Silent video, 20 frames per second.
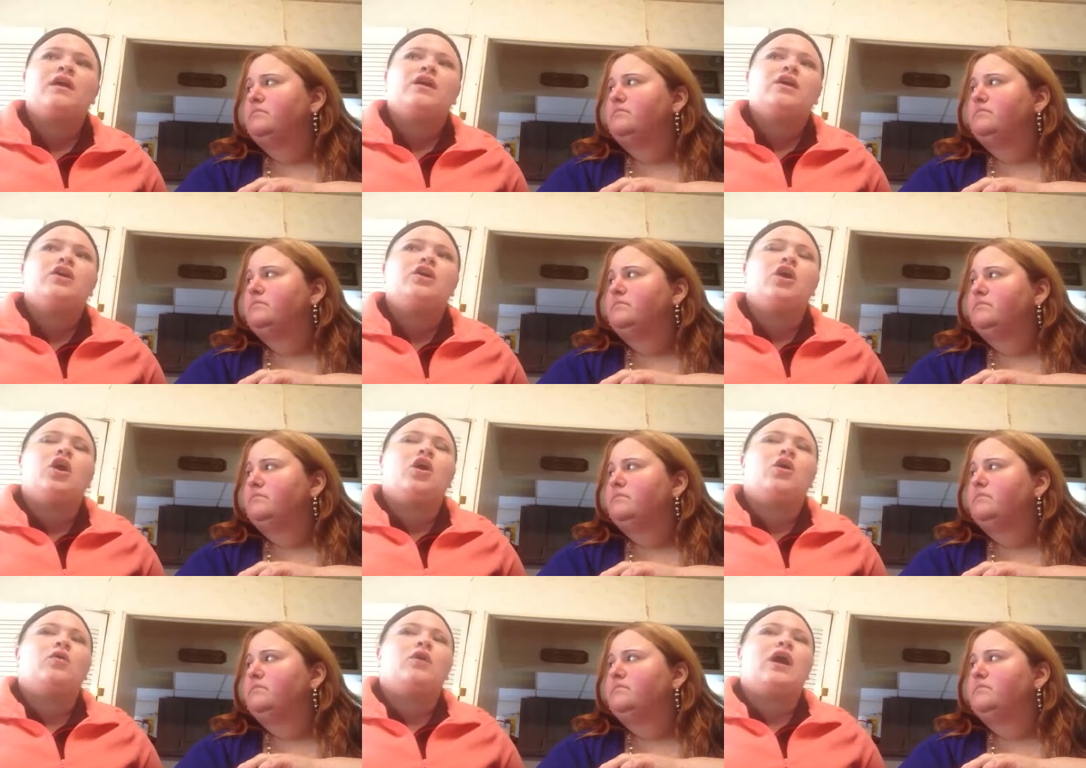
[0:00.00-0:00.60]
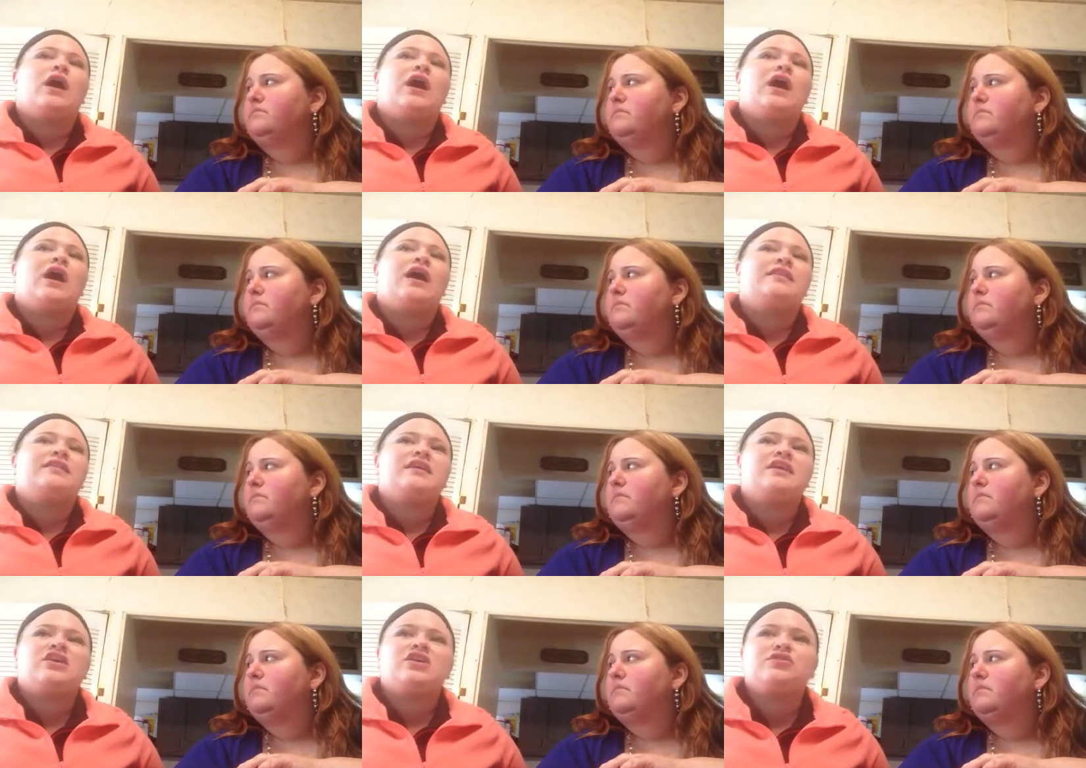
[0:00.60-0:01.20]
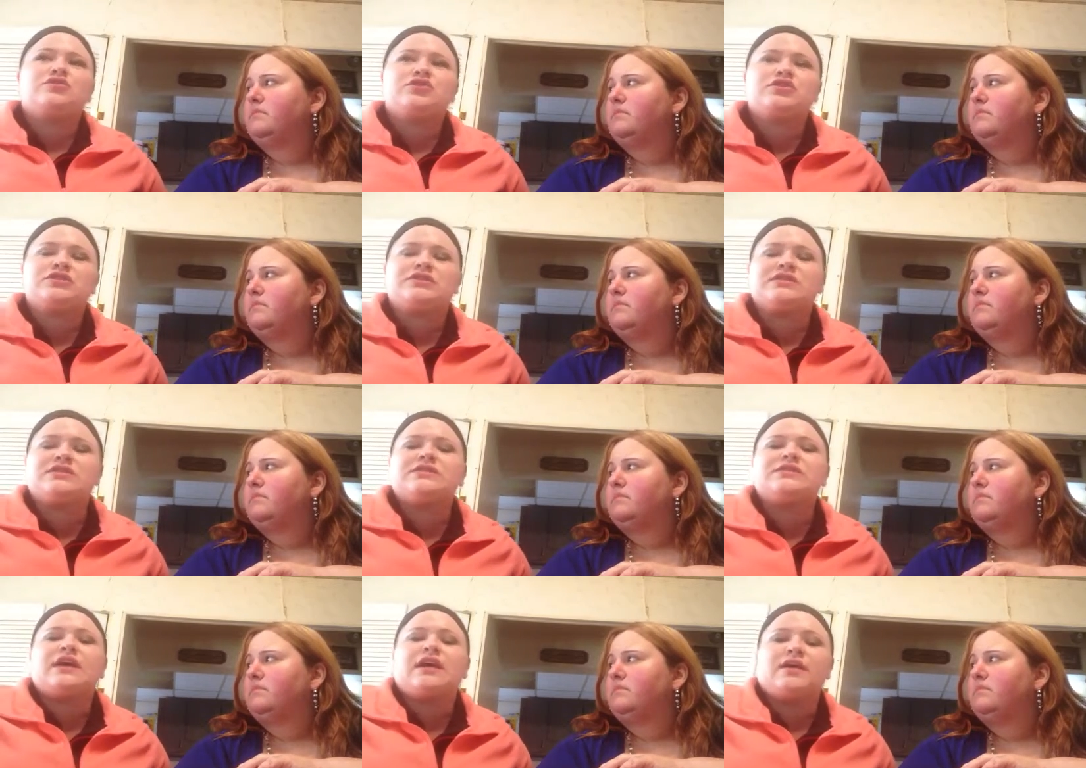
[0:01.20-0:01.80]
Speaker 1: you know, I think you should
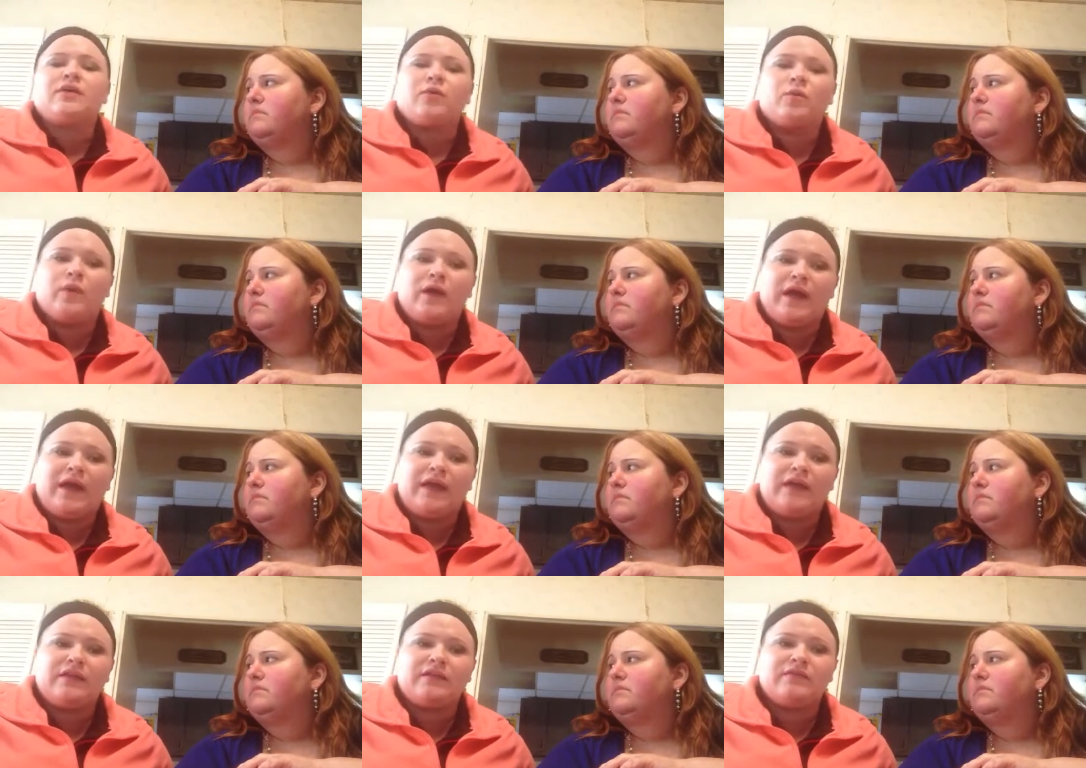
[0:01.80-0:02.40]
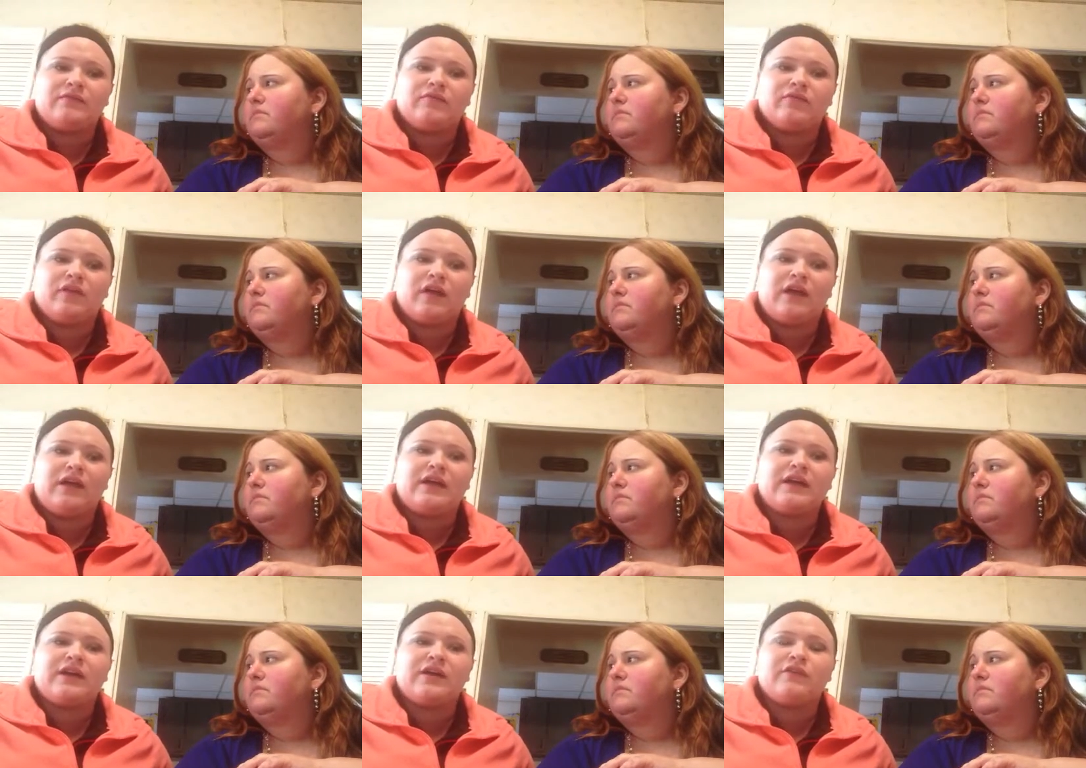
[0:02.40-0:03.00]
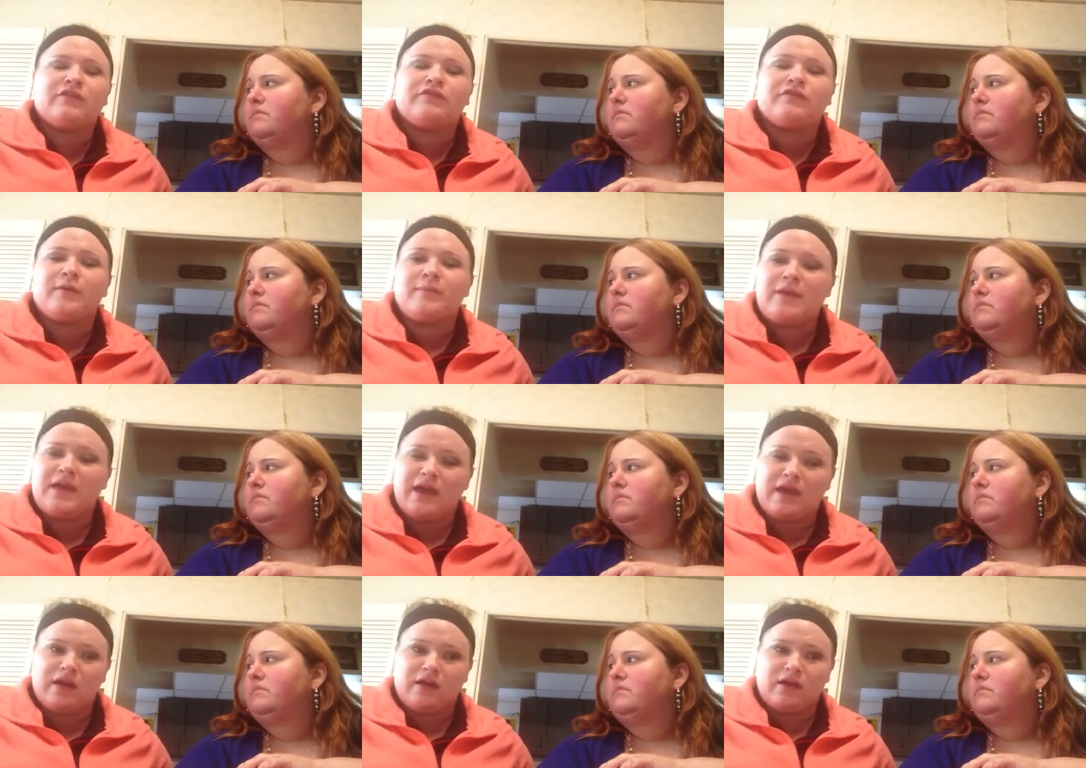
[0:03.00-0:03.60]
stay away, like from
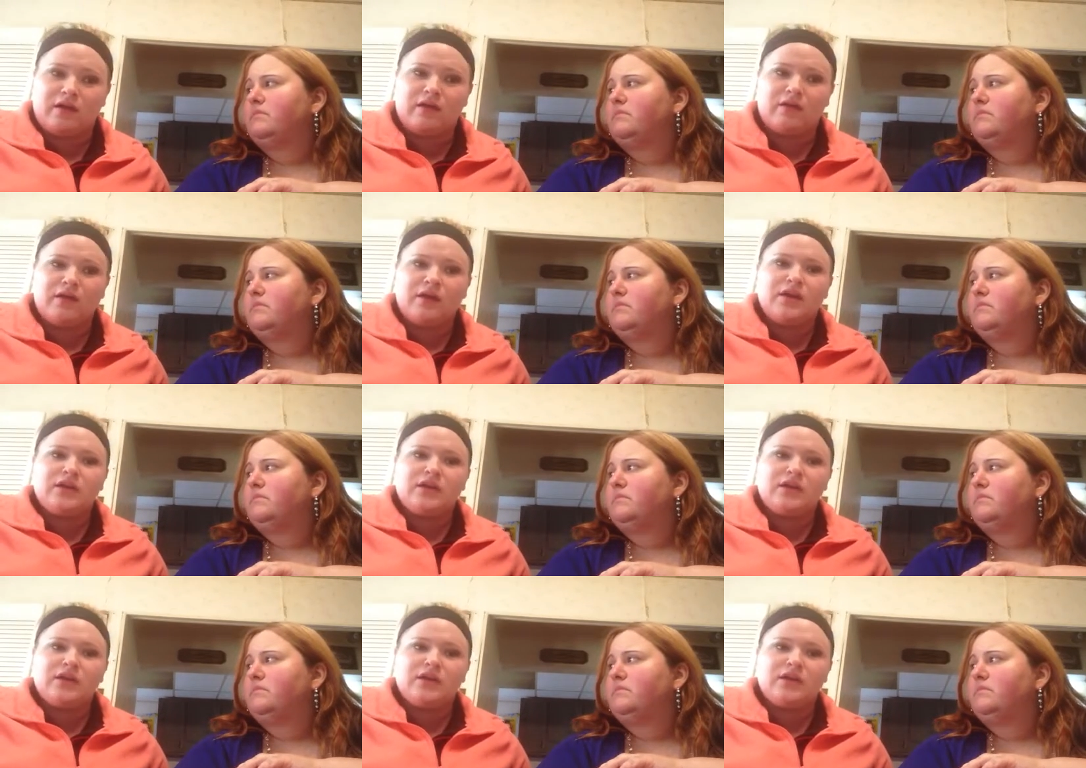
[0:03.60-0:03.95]
Hanna.